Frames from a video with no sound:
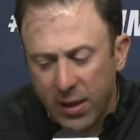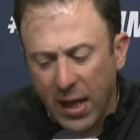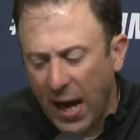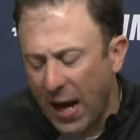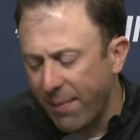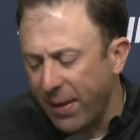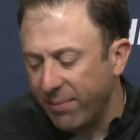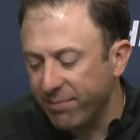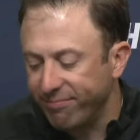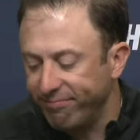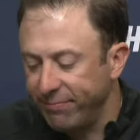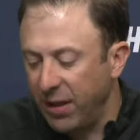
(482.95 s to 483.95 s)
today? I mean,
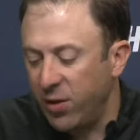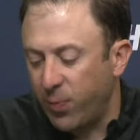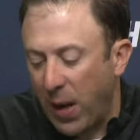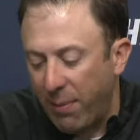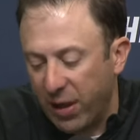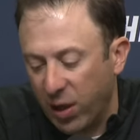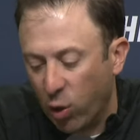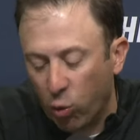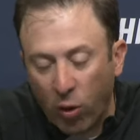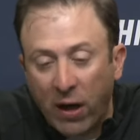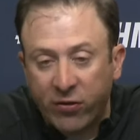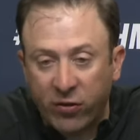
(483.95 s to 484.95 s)
he's probably a little
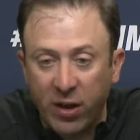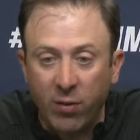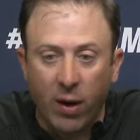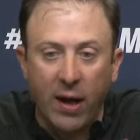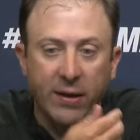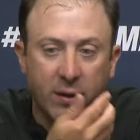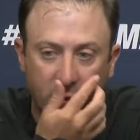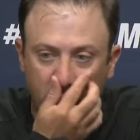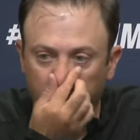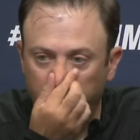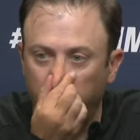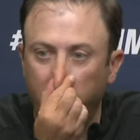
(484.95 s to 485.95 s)
rusty, right, because
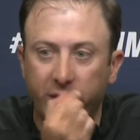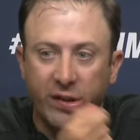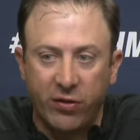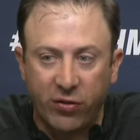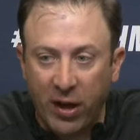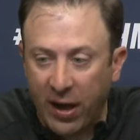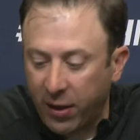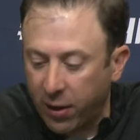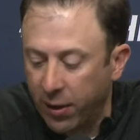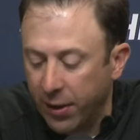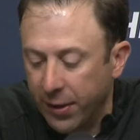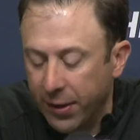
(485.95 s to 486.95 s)
he was really
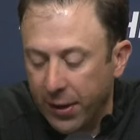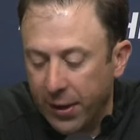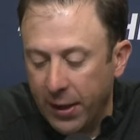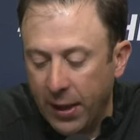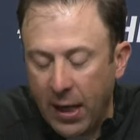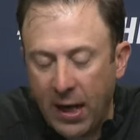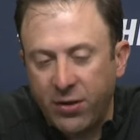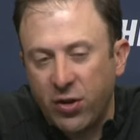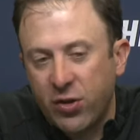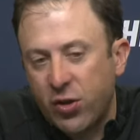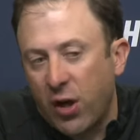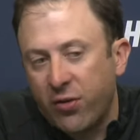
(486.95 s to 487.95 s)
sick. I
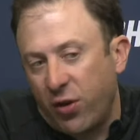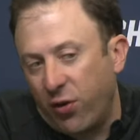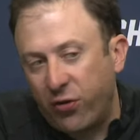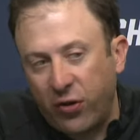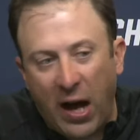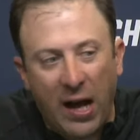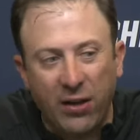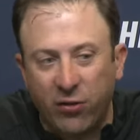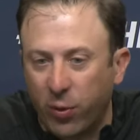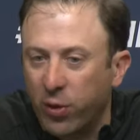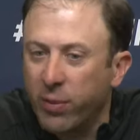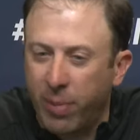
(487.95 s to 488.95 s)
just thought their
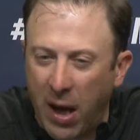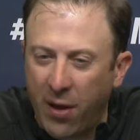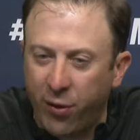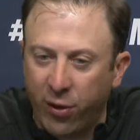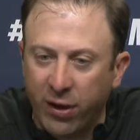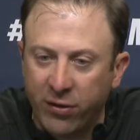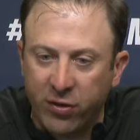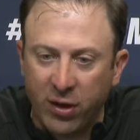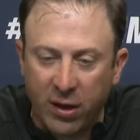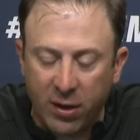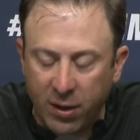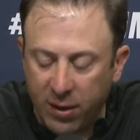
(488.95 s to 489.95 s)
size really bothered us,
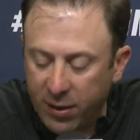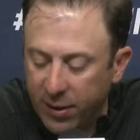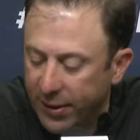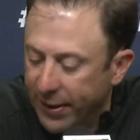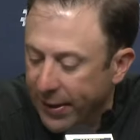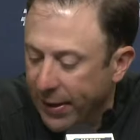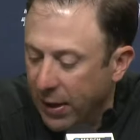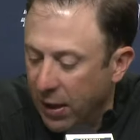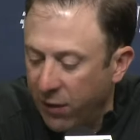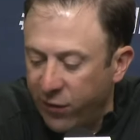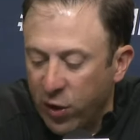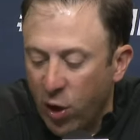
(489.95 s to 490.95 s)
and
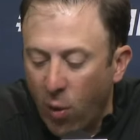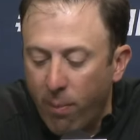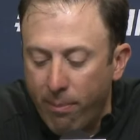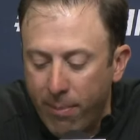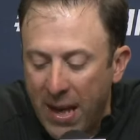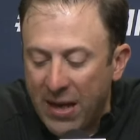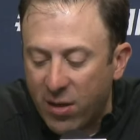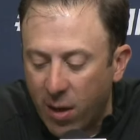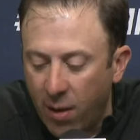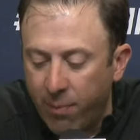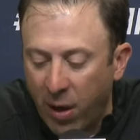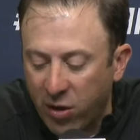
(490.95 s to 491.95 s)
if you don't make
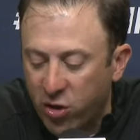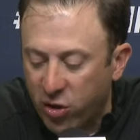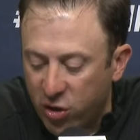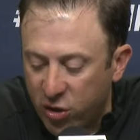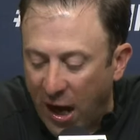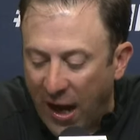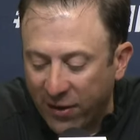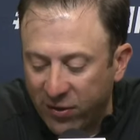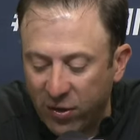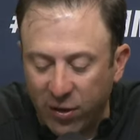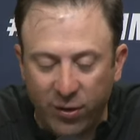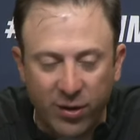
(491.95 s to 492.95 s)
a bunch of
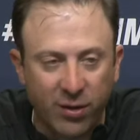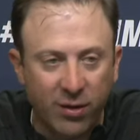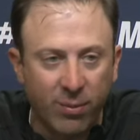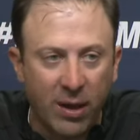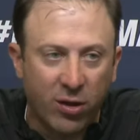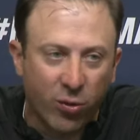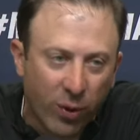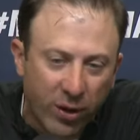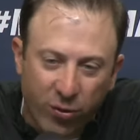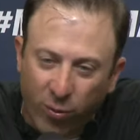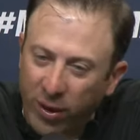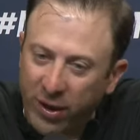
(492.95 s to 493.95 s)
shots, you know, you make
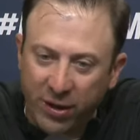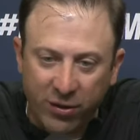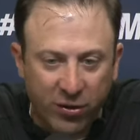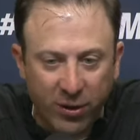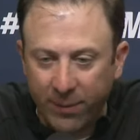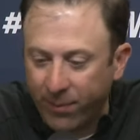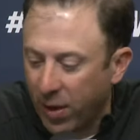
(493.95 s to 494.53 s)
3 threes,